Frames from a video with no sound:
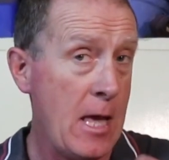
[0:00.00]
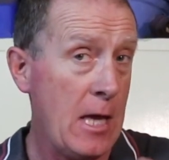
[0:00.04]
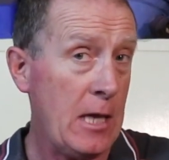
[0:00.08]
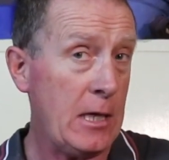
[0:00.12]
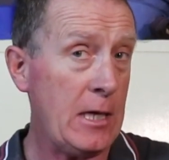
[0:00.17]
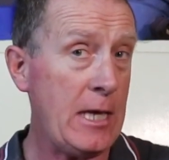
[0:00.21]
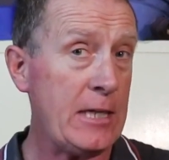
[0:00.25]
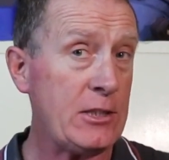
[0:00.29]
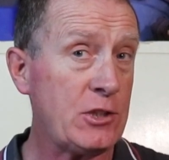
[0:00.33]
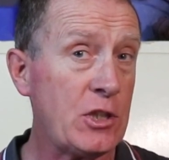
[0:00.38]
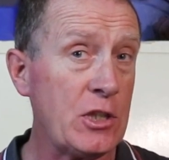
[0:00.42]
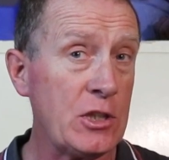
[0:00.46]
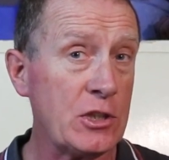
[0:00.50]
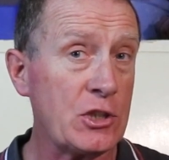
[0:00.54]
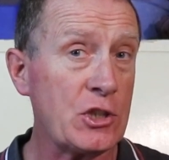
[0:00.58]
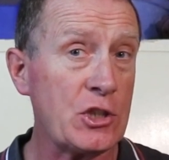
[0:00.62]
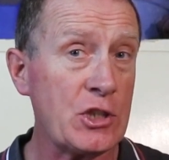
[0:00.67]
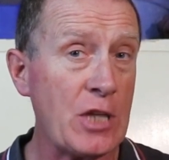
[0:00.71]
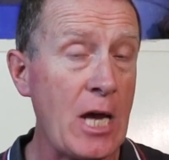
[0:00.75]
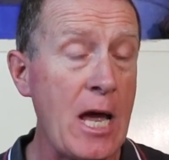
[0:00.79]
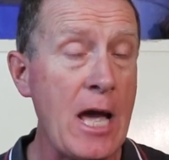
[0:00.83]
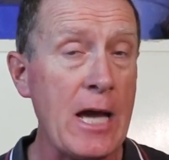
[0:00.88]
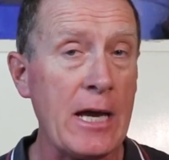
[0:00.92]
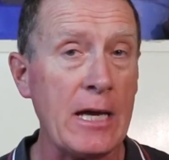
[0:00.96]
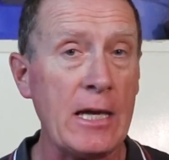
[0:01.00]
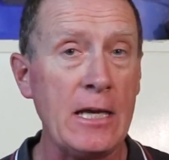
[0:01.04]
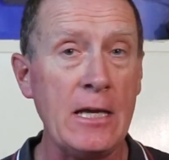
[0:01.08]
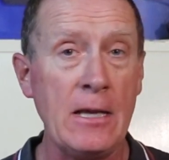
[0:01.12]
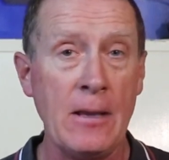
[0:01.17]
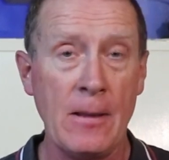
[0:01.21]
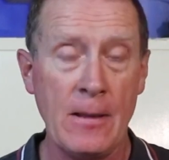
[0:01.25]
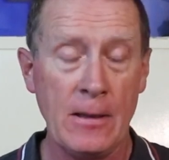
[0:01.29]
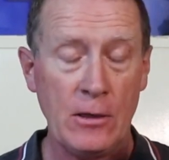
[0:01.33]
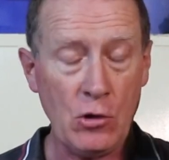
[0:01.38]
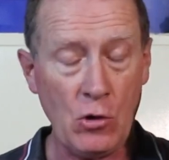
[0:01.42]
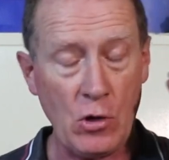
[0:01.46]
Let's just
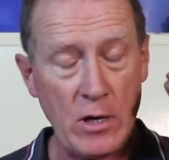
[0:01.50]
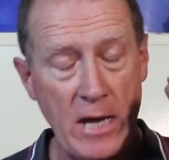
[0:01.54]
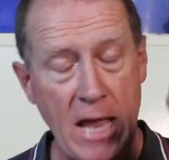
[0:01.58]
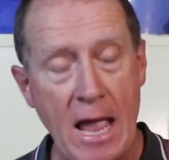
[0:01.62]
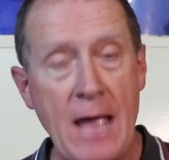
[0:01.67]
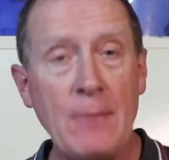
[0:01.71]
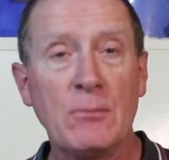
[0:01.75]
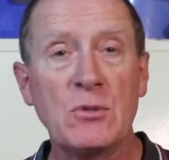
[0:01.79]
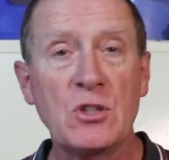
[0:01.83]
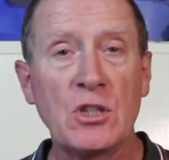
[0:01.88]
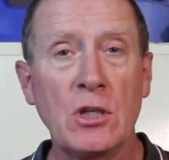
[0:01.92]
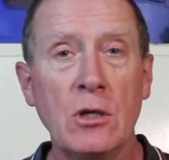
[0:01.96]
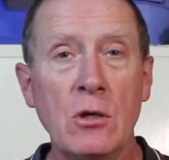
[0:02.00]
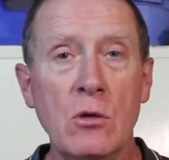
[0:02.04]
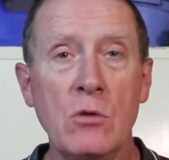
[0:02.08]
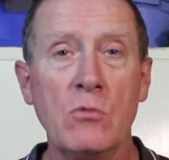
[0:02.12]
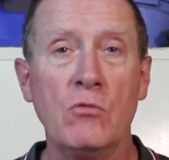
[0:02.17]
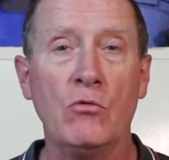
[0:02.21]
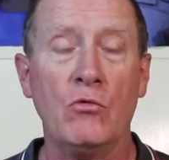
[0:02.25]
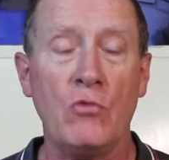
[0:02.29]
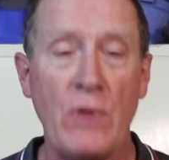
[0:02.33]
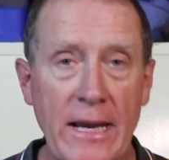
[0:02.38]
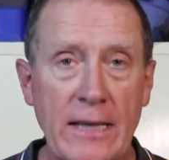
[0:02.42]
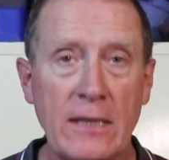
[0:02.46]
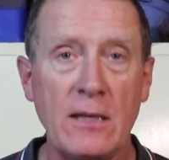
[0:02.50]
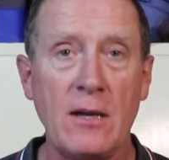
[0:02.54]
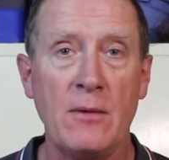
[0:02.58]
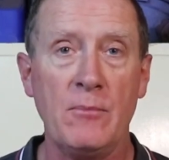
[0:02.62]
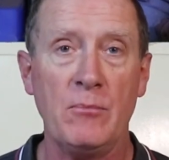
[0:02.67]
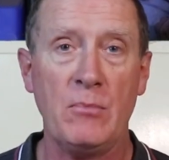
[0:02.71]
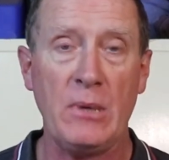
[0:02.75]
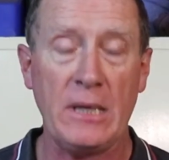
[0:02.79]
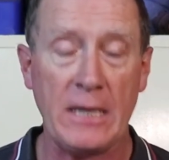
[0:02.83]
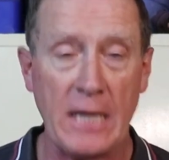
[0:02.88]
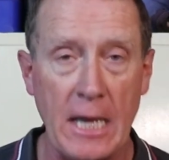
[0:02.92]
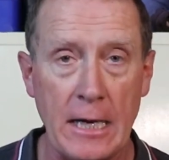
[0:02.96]
say you're an absolute
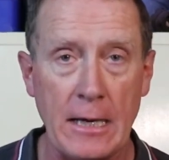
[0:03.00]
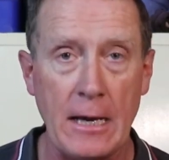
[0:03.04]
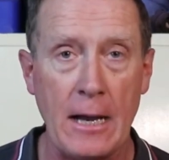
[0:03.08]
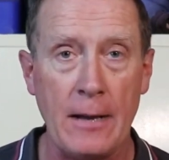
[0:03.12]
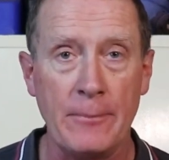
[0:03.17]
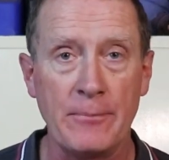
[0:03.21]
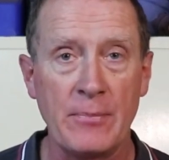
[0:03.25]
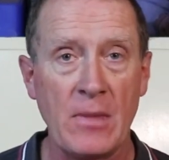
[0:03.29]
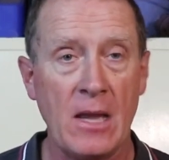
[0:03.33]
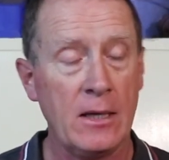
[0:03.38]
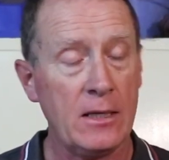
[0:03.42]
rank beginner.